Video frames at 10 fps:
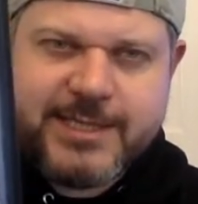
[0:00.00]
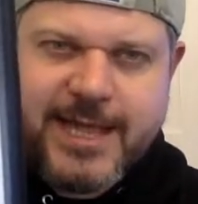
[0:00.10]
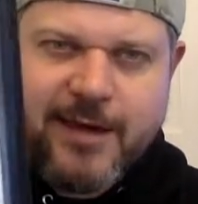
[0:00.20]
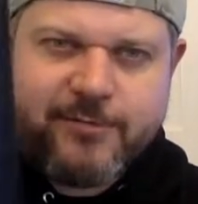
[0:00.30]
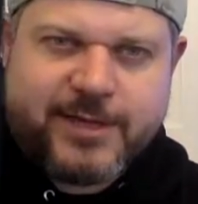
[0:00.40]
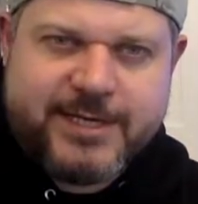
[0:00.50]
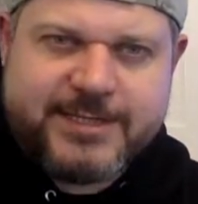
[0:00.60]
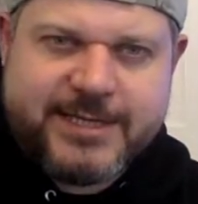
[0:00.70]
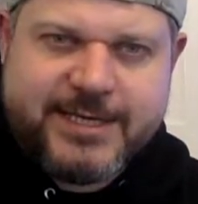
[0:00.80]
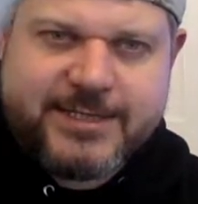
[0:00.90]
Now
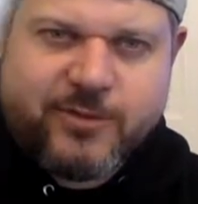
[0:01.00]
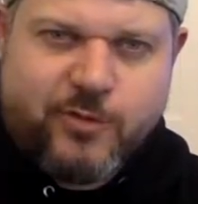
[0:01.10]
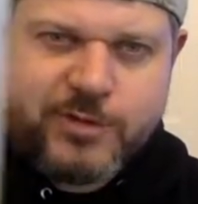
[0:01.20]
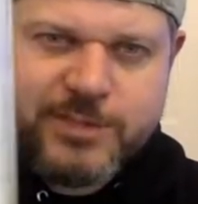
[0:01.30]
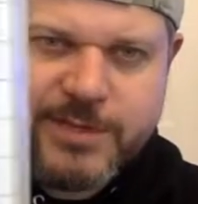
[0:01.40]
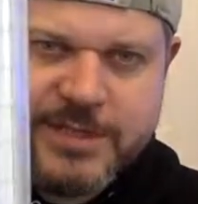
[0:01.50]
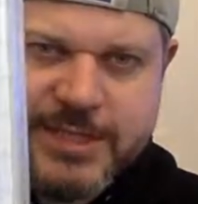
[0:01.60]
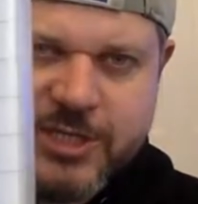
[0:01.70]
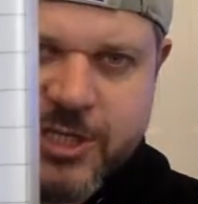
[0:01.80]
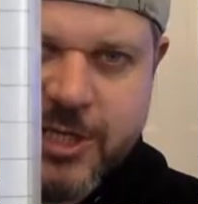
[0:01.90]
this is awesome
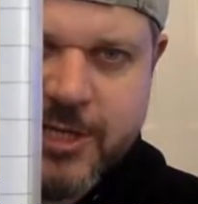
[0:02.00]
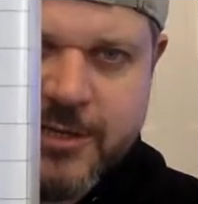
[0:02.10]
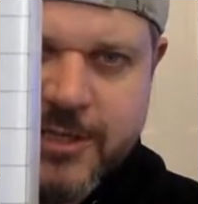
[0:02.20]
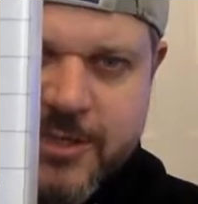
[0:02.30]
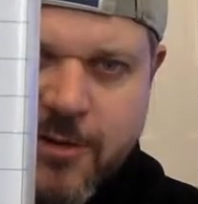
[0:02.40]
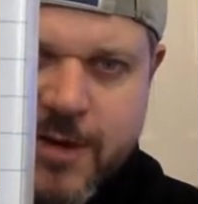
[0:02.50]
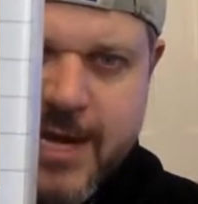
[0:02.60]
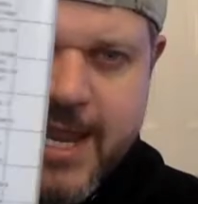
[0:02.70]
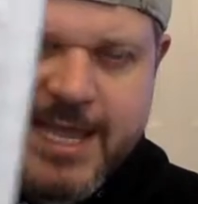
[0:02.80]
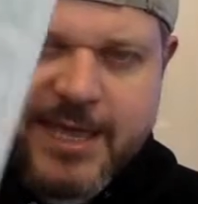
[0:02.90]
condition. There's not a
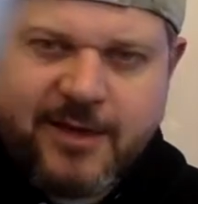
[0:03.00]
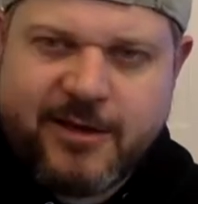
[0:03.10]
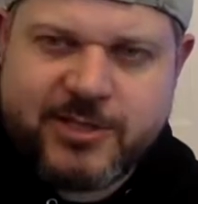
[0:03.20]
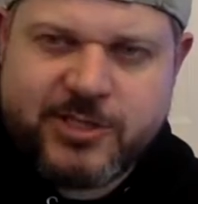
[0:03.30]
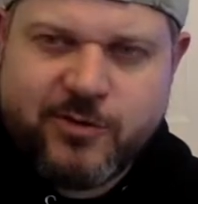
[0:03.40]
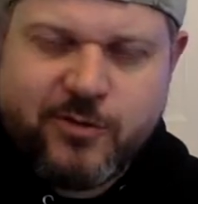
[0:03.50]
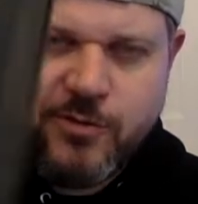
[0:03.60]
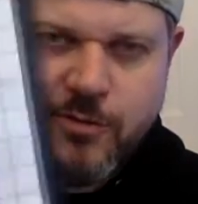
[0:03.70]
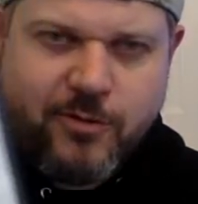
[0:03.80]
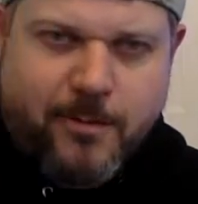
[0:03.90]
nick at
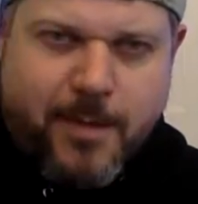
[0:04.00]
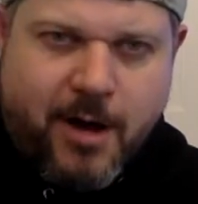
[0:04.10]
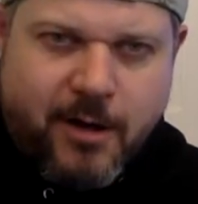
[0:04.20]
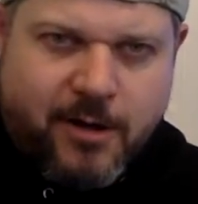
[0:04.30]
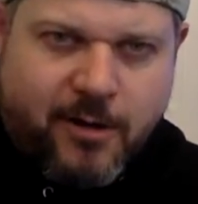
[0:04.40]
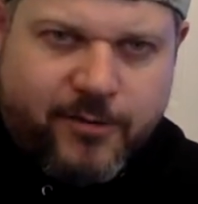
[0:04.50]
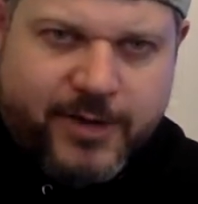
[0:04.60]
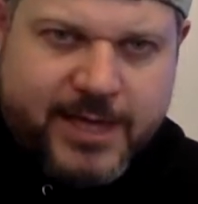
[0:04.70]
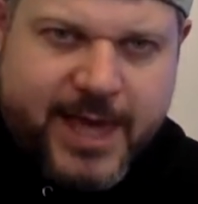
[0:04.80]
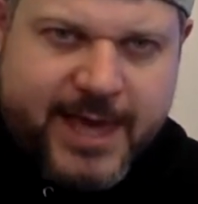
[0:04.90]
all or mark on the
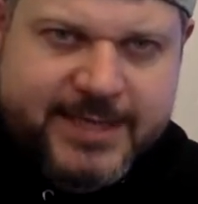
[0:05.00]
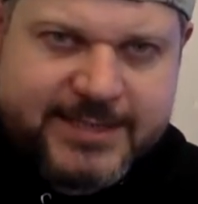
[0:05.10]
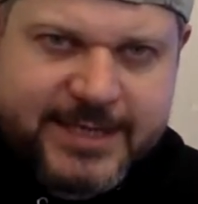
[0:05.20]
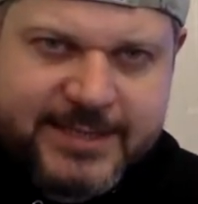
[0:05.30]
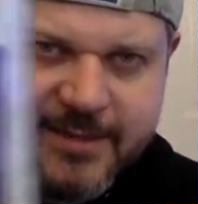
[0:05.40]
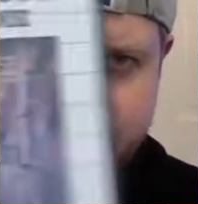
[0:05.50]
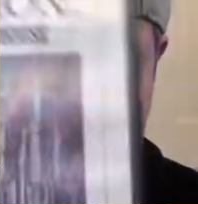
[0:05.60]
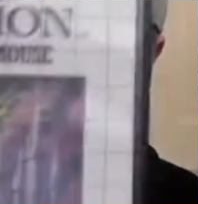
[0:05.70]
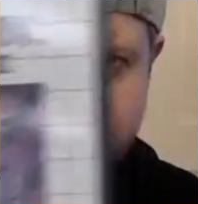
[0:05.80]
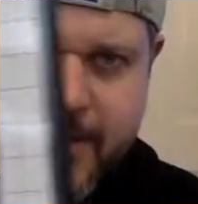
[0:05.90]
case. It is like
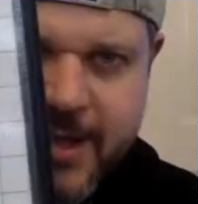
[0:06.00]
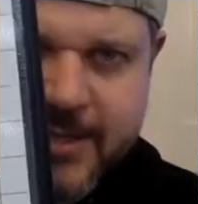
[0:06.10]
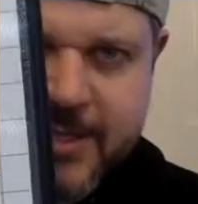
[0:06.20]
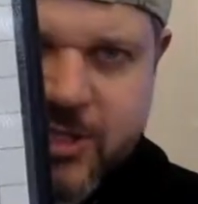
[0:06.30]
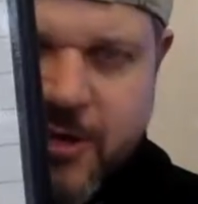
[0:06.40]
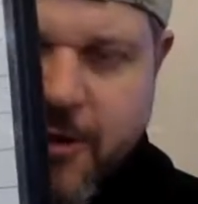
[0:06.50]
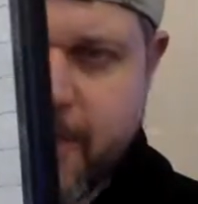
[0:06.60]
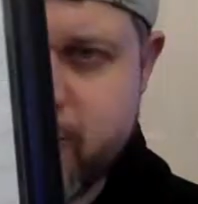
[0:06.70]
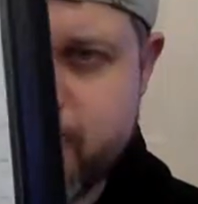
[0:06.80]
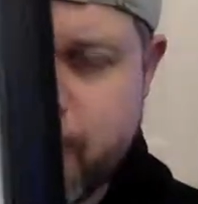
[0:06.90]
perfect condition. Like
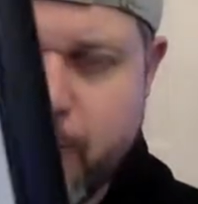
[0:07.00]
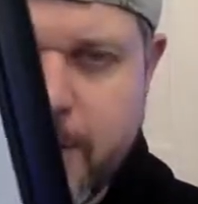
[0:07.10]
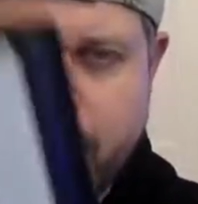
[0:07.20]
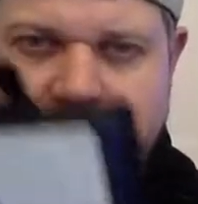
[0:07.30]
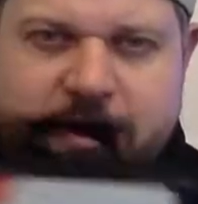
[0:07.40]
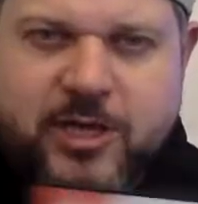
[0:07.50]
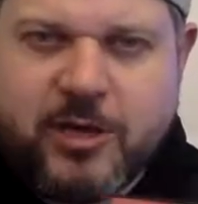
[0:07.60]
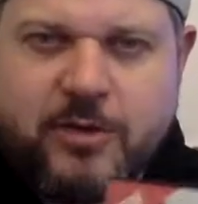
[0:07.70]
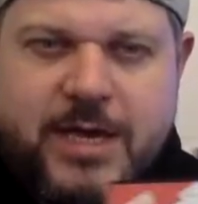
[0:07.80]
I've just bought it brand new.